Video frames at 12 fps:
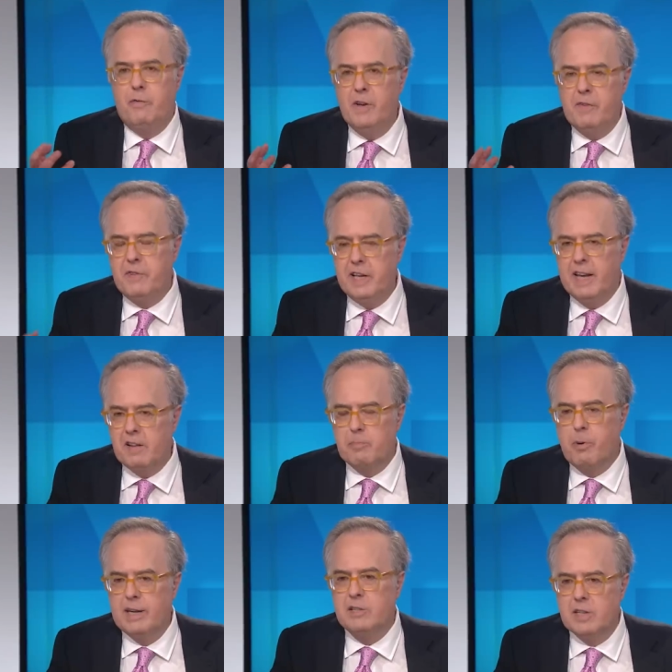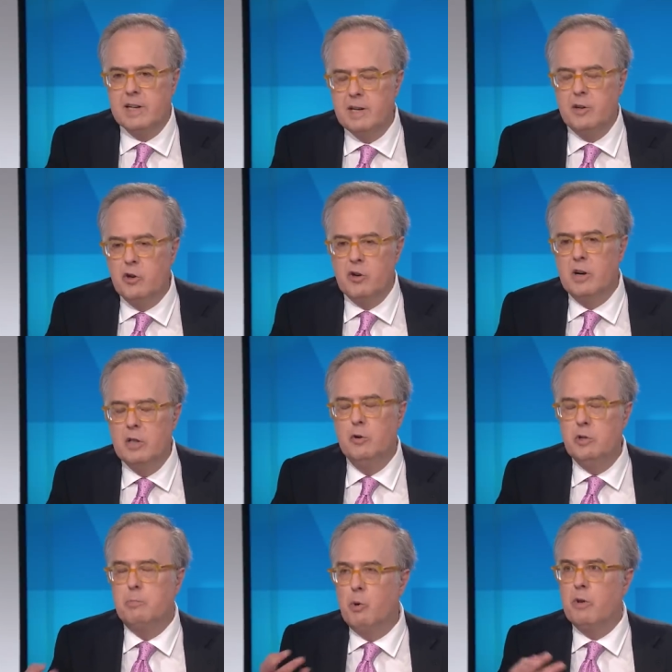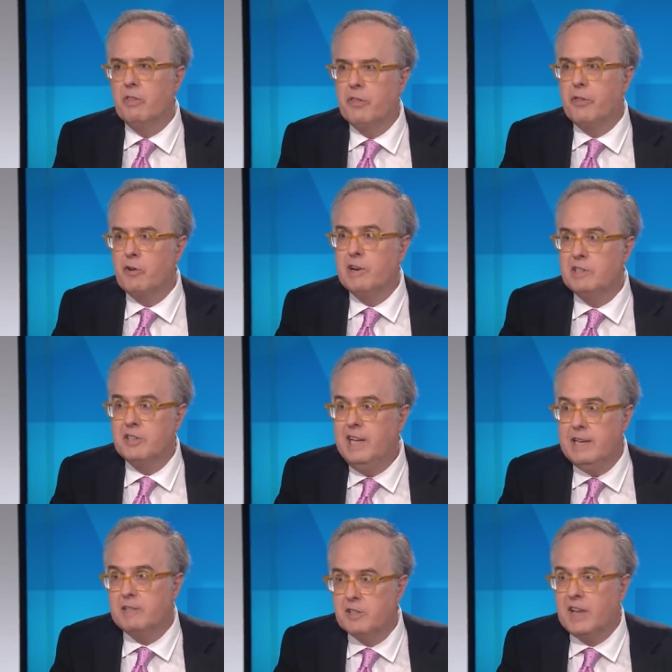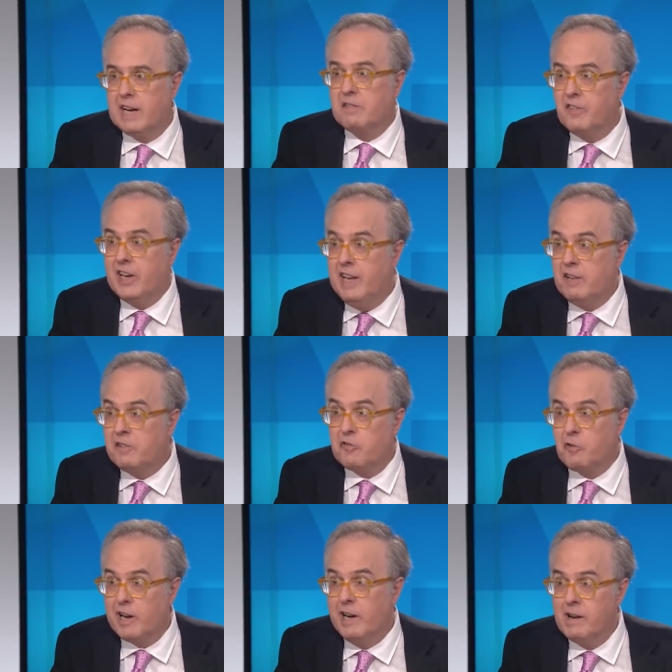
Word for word: fifty as president, you're going to lose more than thirty seats. That's the history.